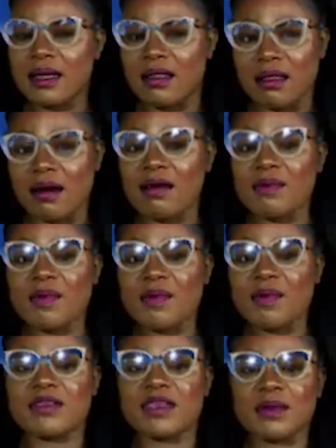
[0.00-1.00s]
La
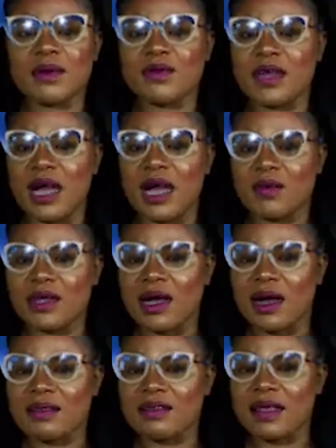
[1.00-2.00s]
Republic de Cameroon armored
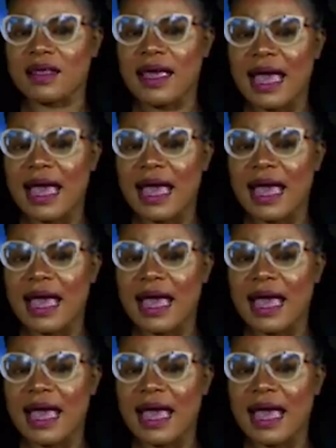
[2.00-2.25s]
cars